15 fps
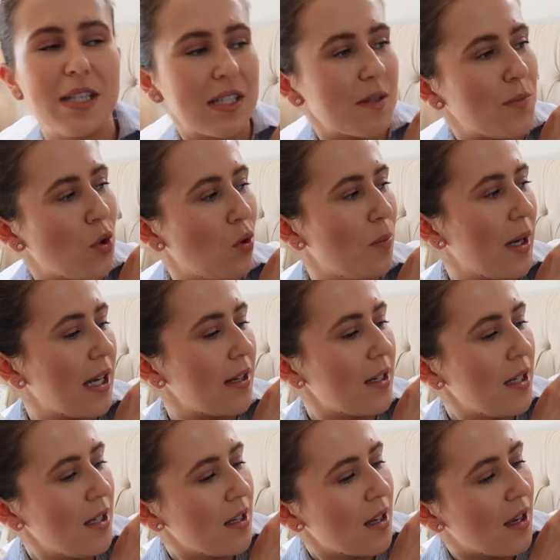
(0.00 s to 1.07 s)
be a small, but
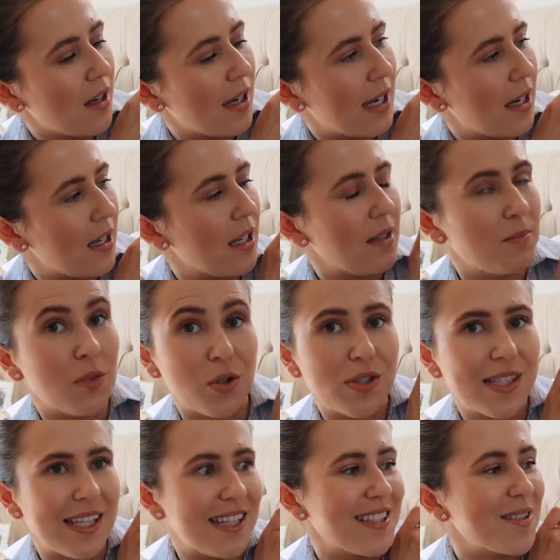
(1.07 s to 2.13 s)
in
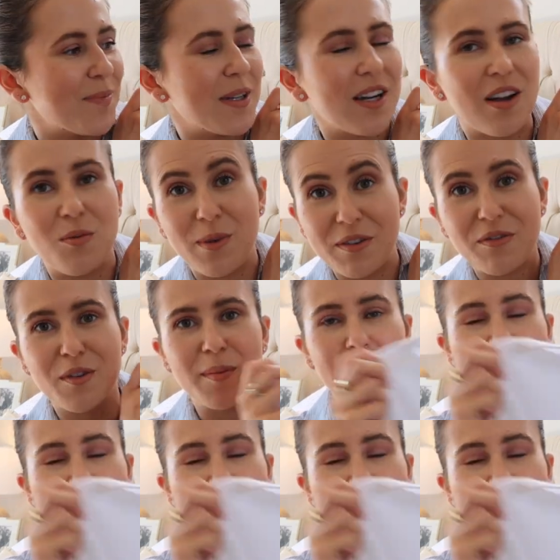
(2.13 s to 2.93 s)
most things, but I went for a